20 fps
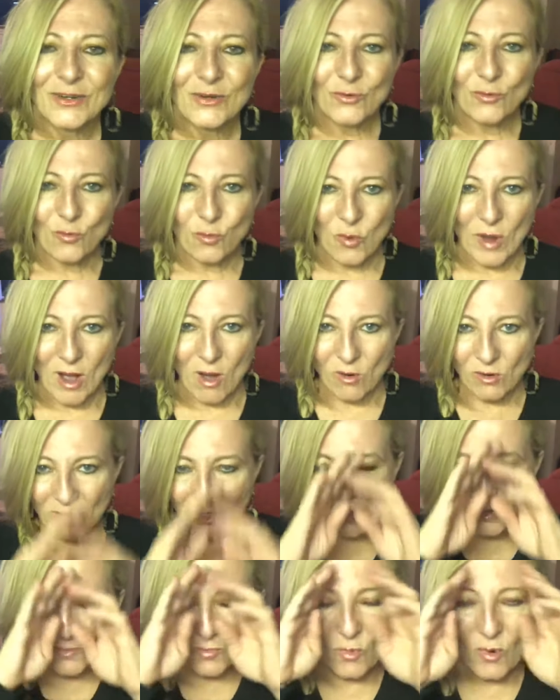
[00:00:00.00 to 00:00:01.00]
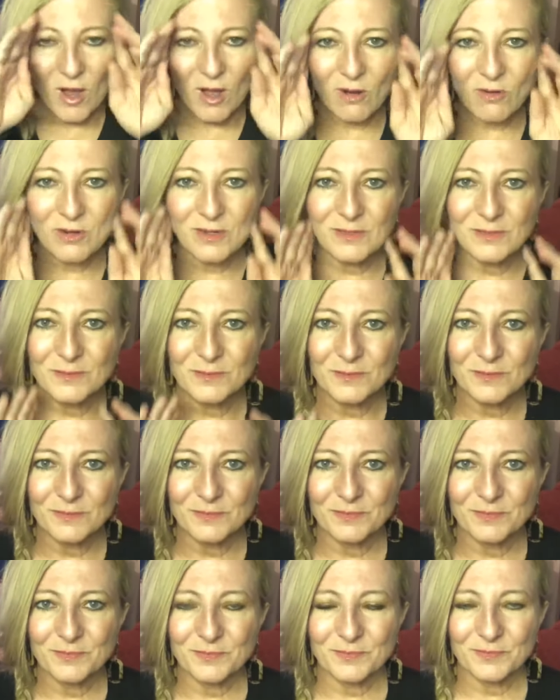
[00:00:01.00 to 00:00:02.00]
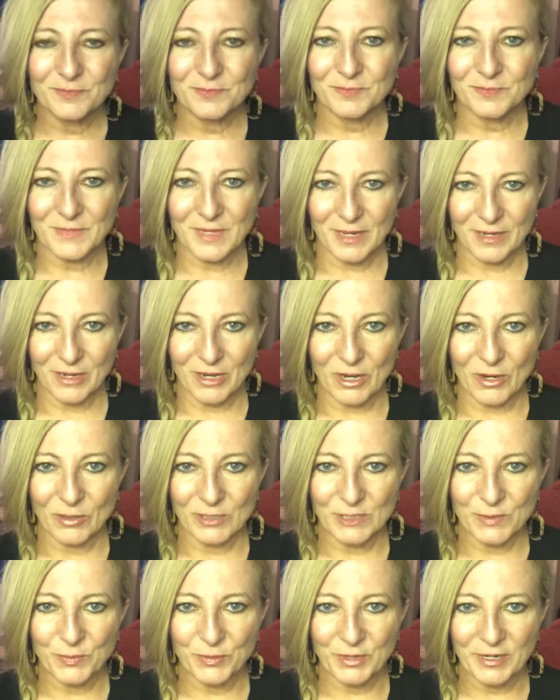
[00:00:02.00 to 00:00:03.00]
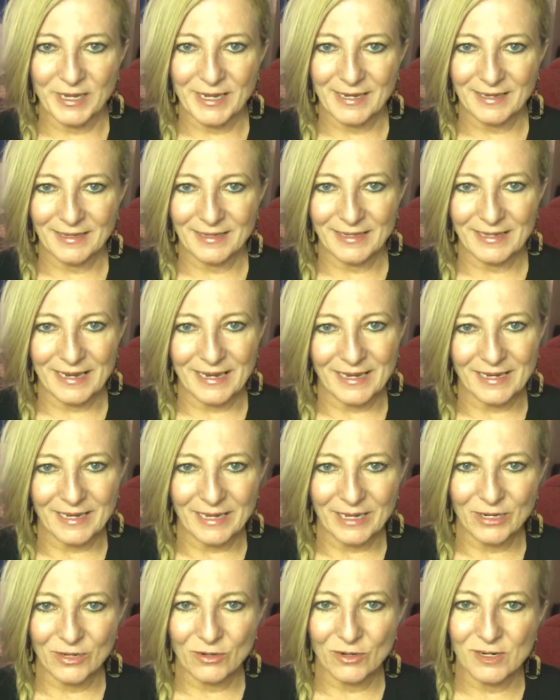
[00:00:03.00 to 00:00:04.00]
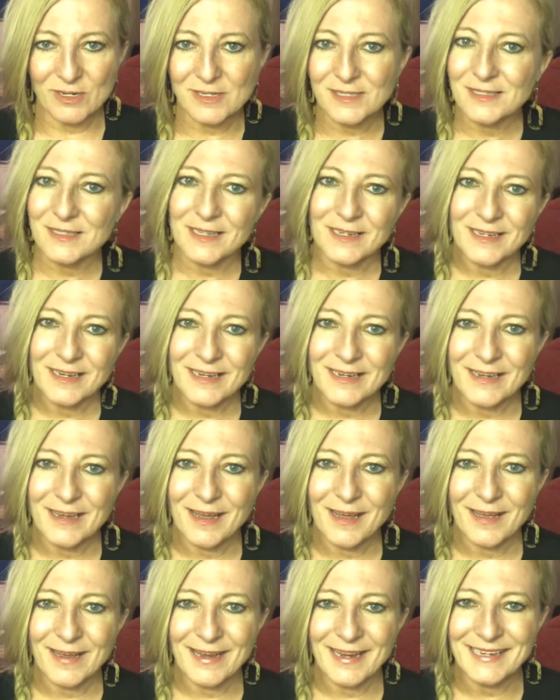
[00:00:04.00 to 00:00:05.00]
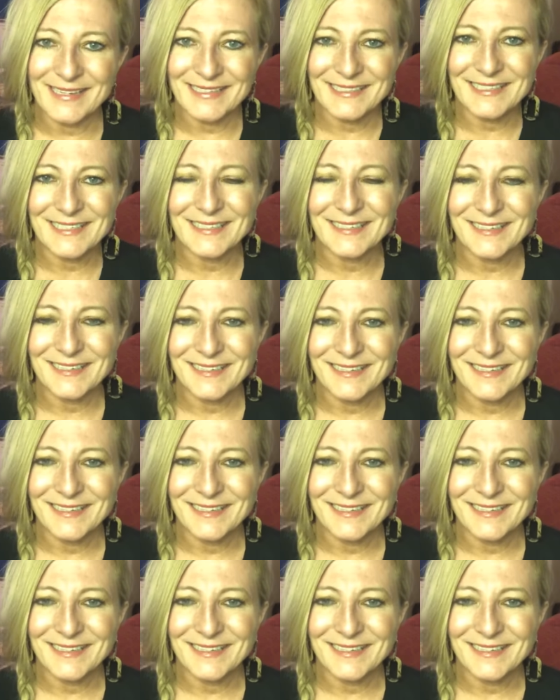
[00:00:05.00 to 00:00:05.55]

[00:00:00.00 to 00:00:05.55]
Welcome. I know it's pretty late here on a Sunday night.